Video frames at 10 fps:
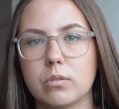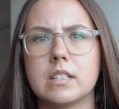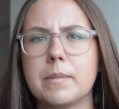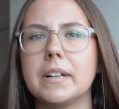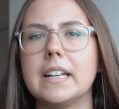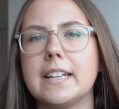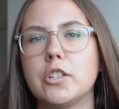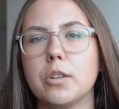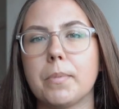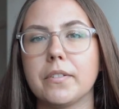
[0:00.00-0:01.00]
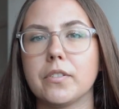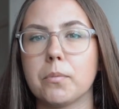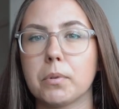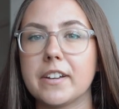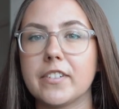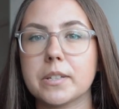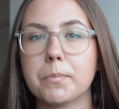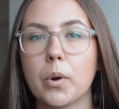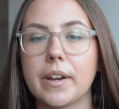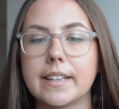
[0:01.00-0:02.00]
Similarly to both of the previous
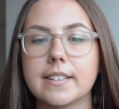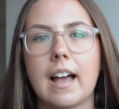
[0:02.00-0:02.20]
points,